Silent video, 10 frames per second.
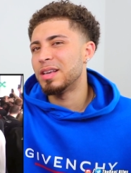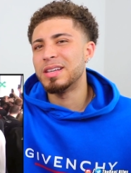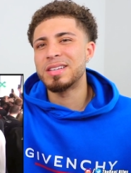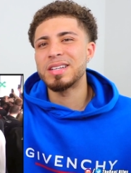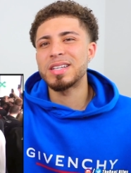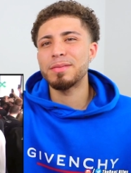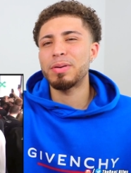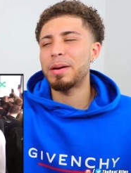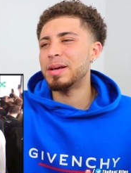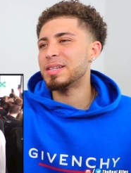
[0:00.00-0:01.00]
Is this shit
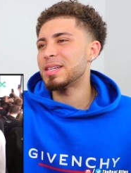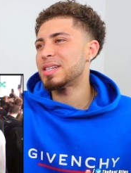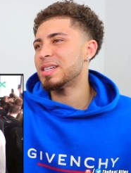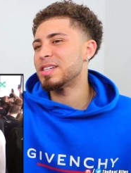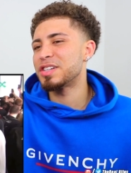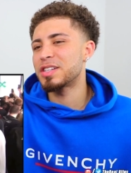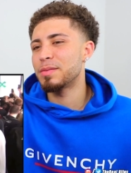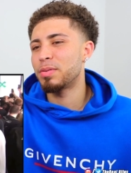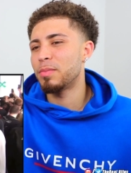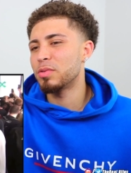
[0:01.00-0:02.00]
pro- is this shit just to
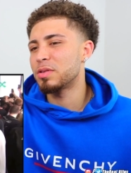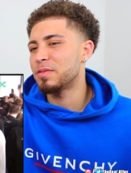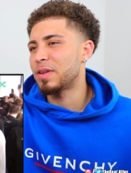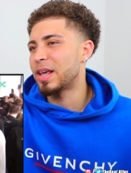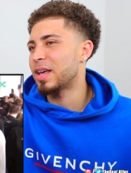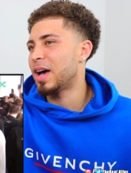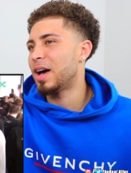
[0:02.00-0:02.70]
promote the like